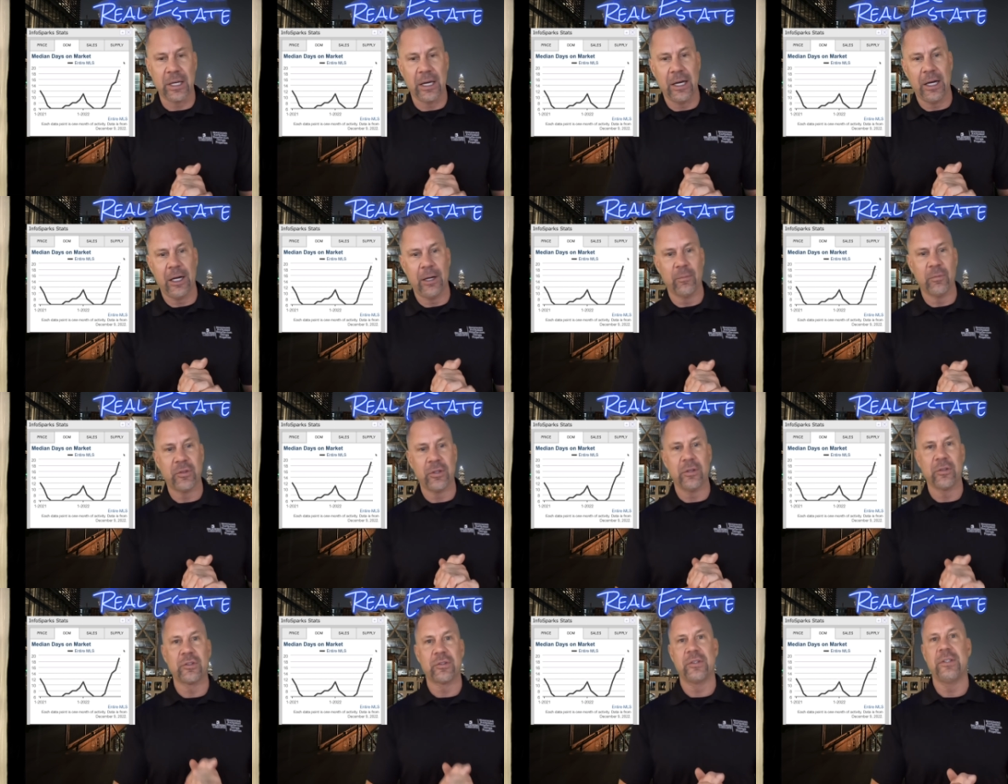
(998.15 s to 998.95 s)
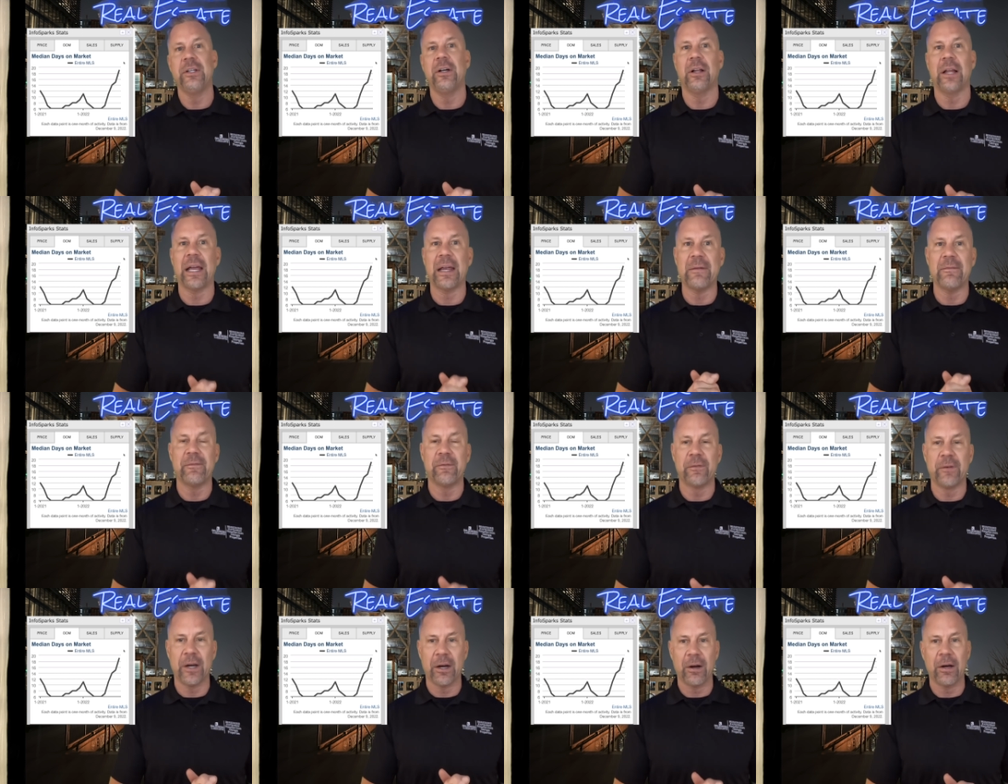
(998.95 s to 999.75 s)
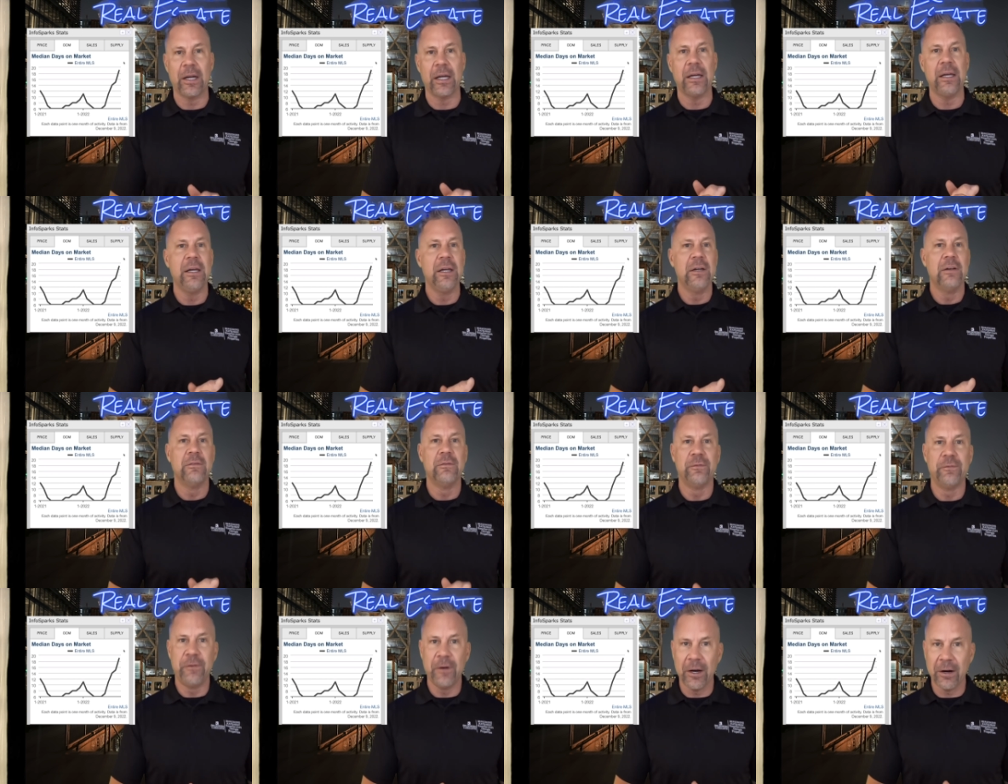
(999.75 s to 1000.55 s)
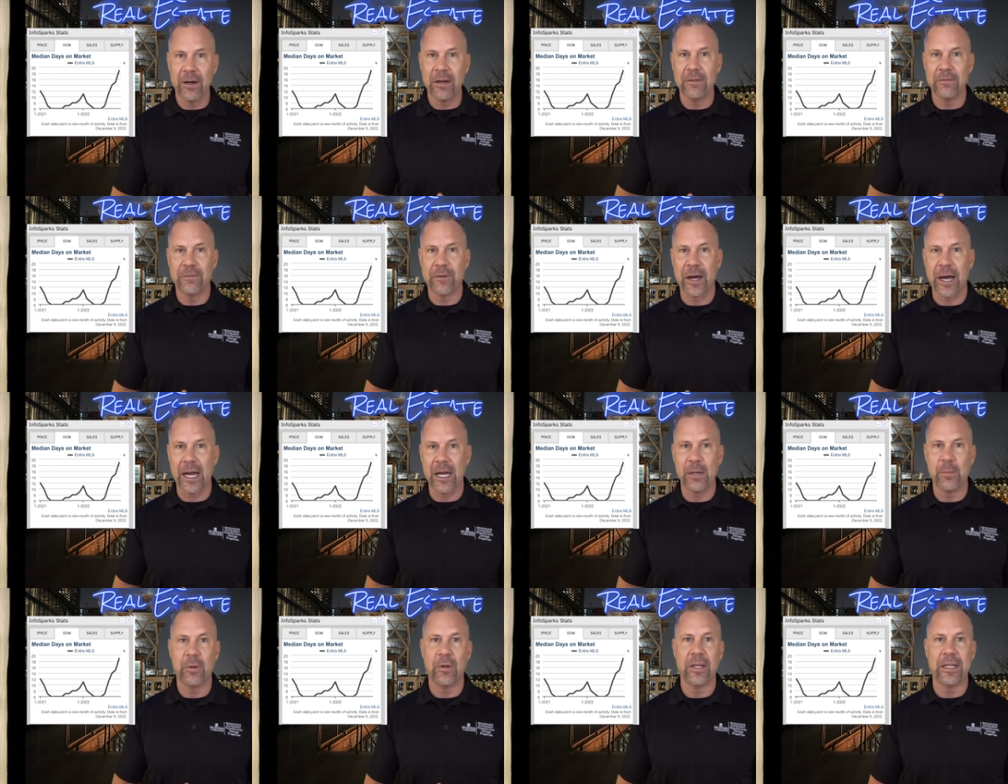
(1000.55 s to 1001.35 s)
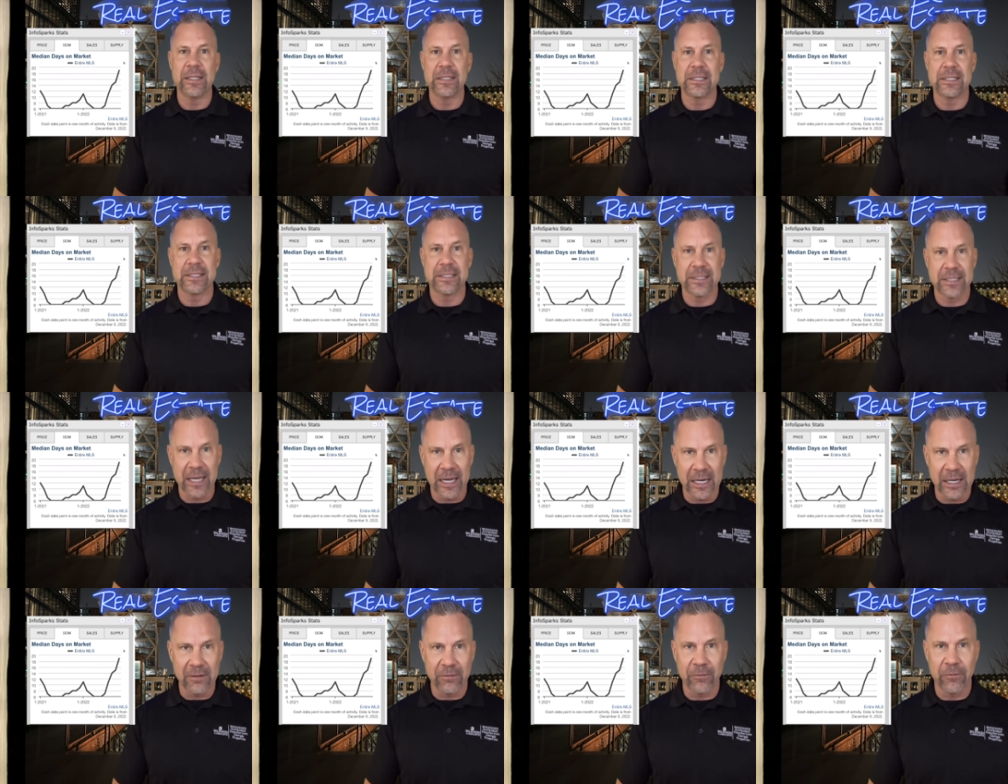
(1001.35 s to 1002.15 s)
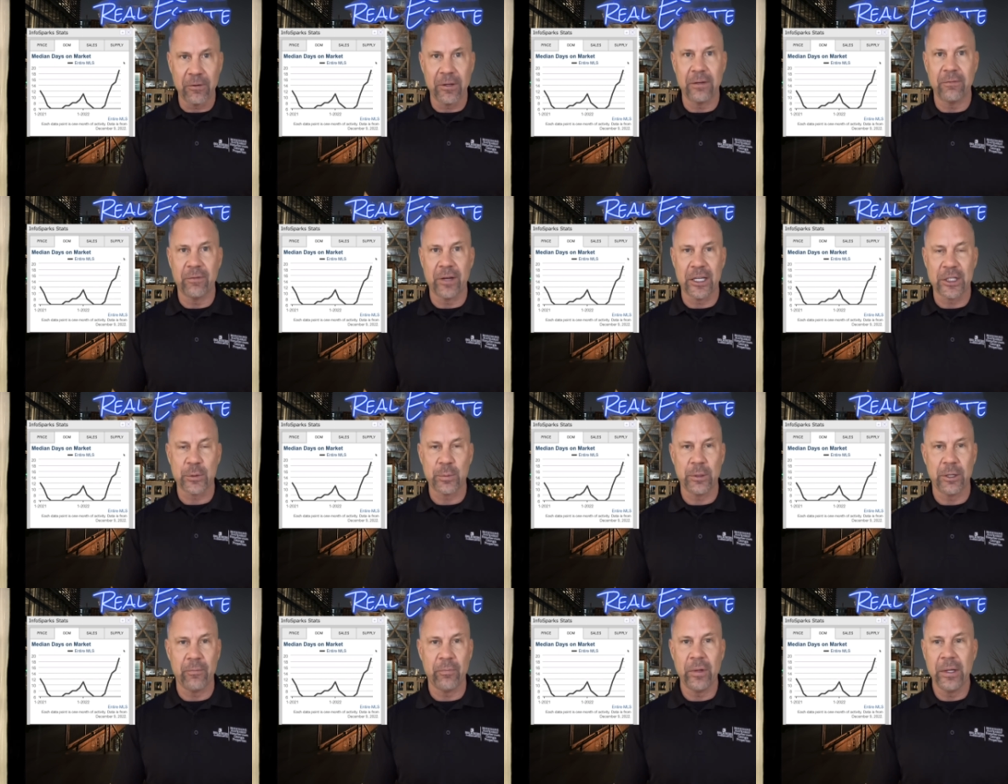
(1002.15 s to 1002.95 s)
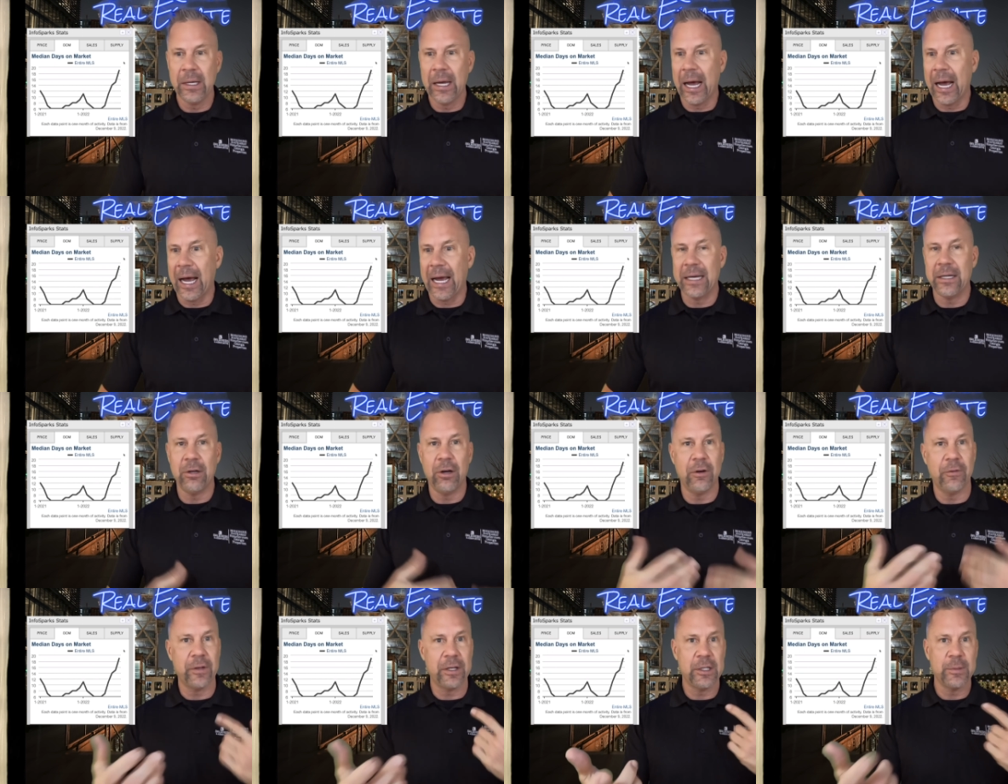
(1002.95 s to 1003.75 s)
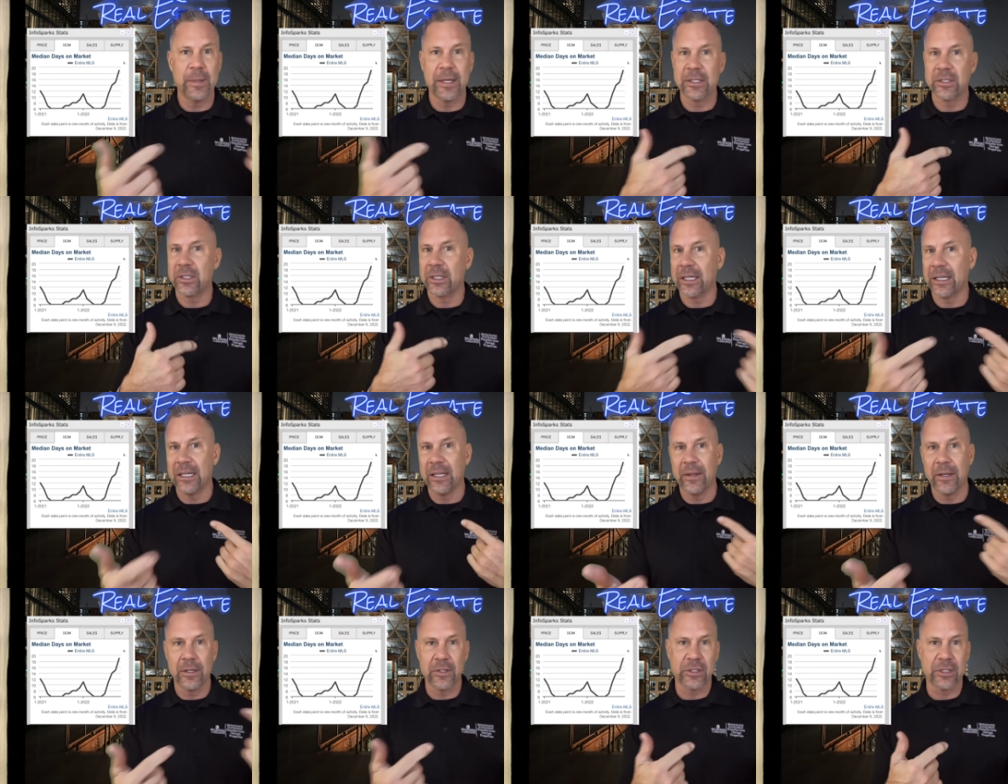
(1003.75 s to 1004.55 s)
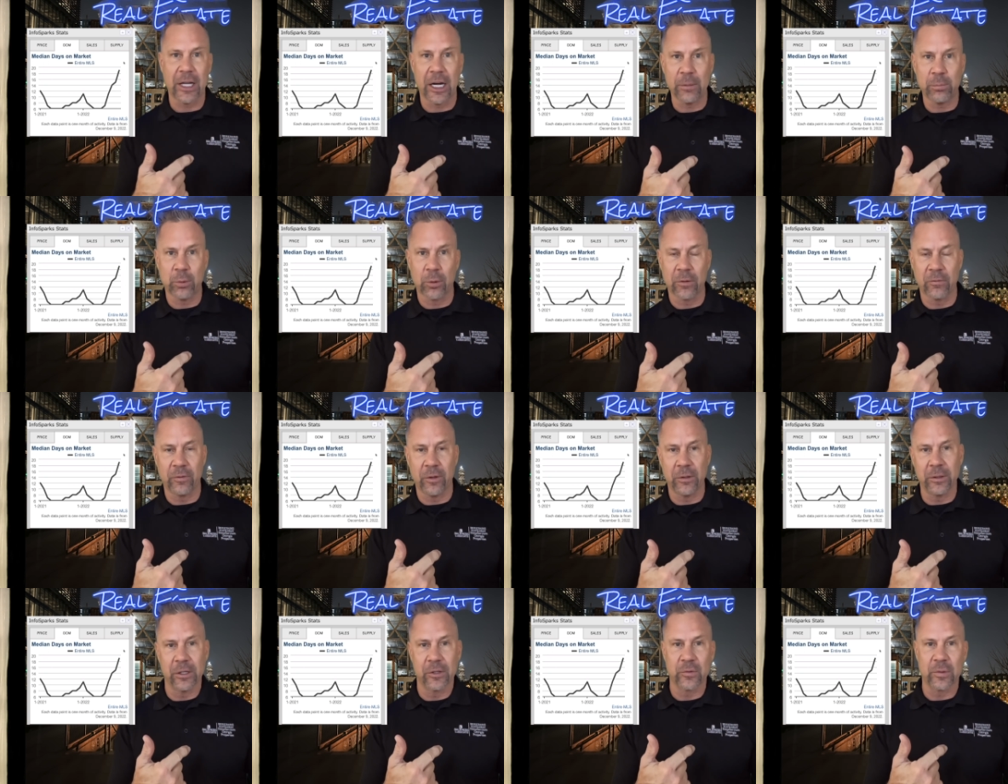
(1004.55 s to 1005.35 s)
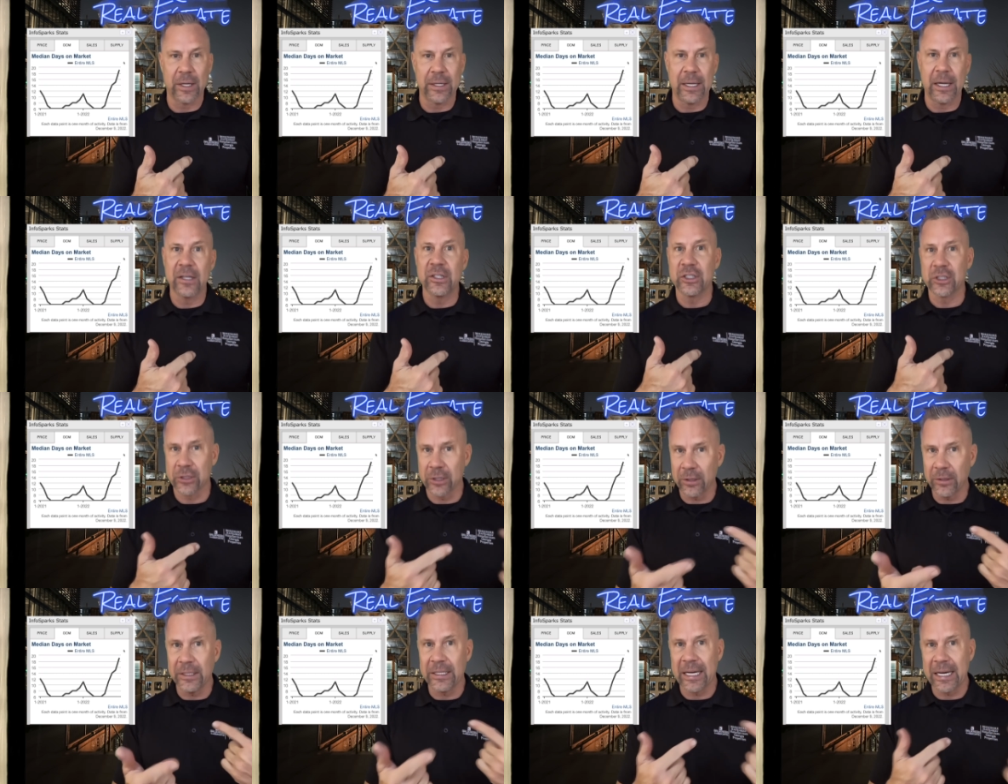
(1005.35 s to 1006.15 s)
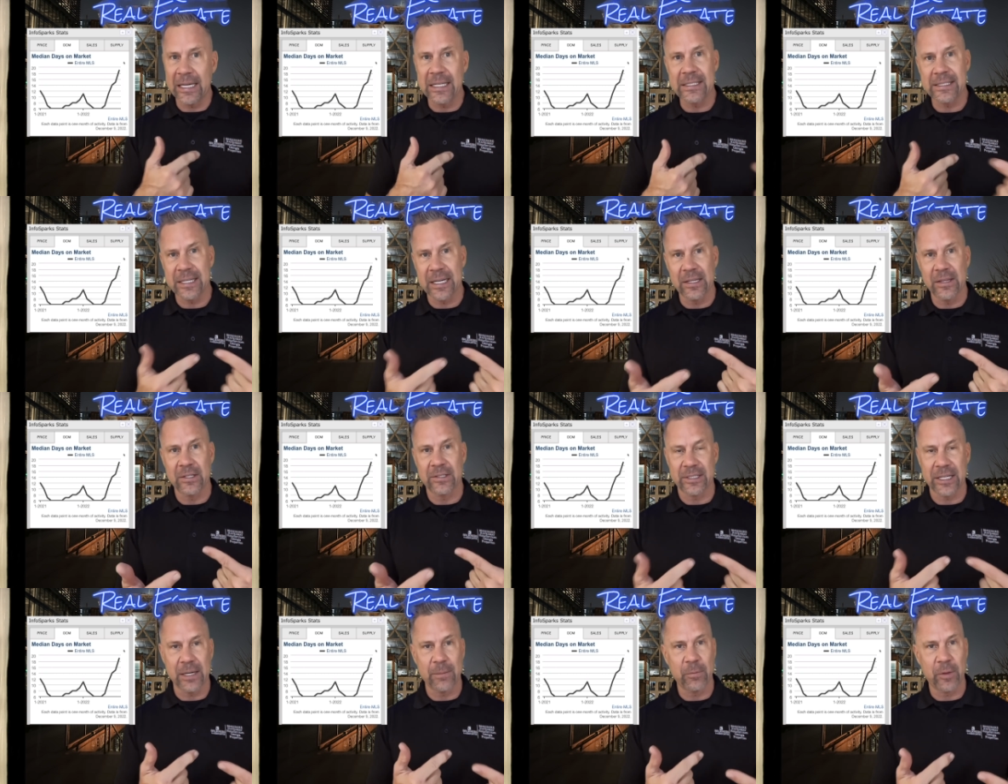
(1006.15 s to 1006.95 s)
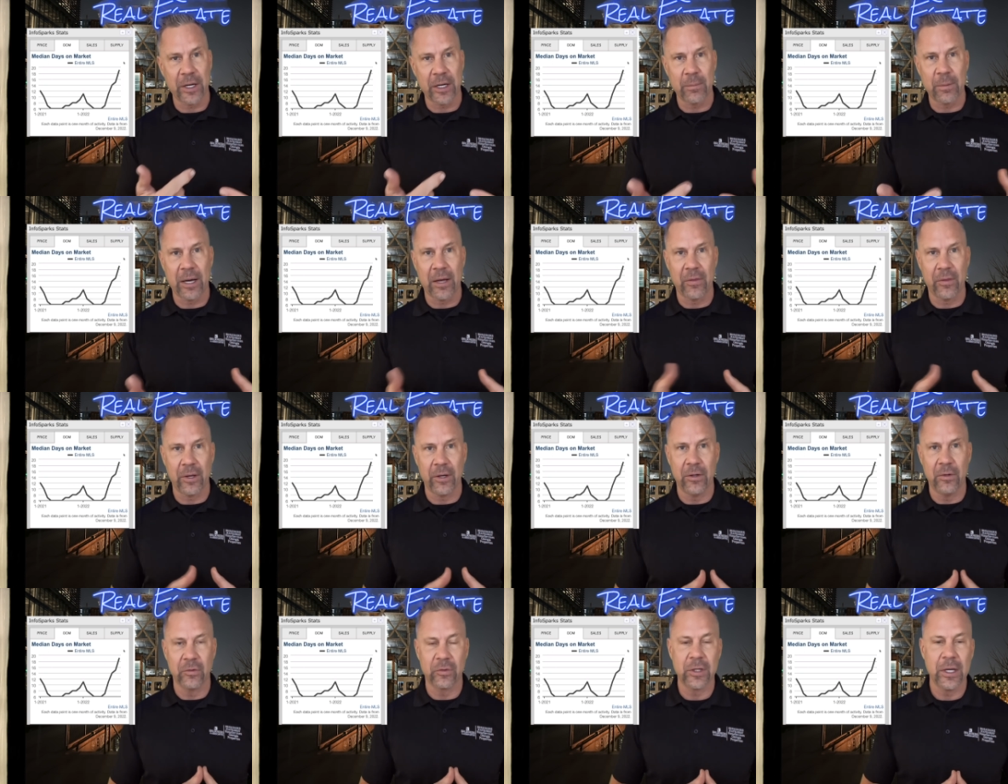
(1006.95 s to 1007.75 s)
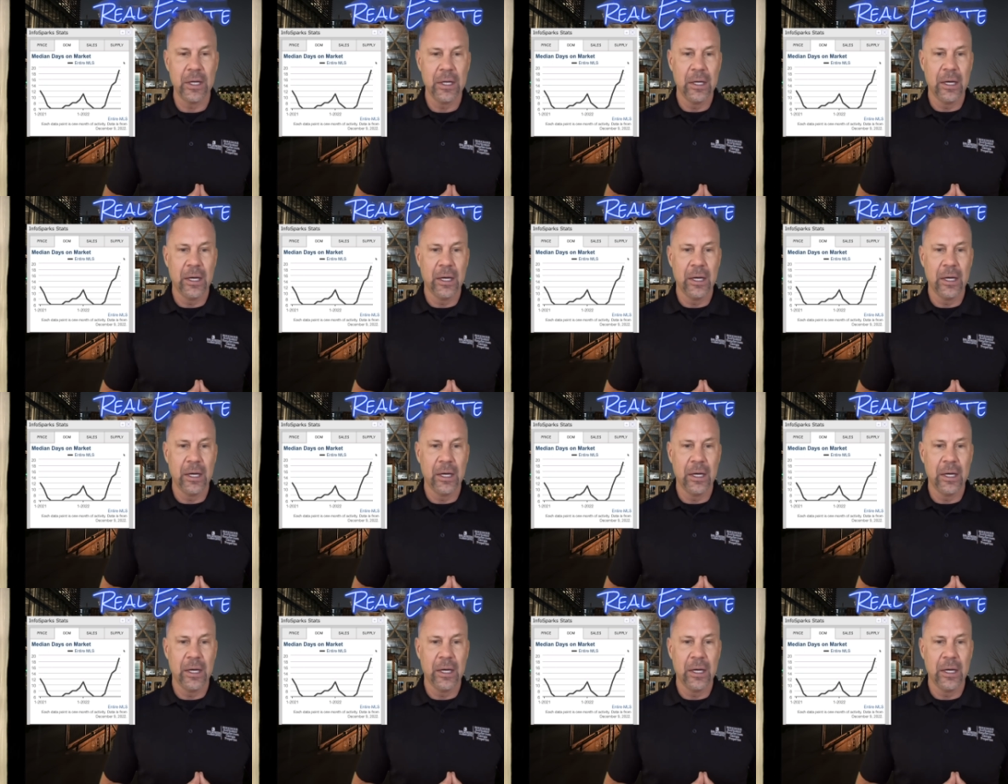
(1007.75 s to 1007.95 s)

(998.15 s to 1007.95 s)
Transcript: Um, so it's still a very, very viable and safe investment. I know if anybody's looking at their stock portfolios right now, you certainly can't say the same thing about those.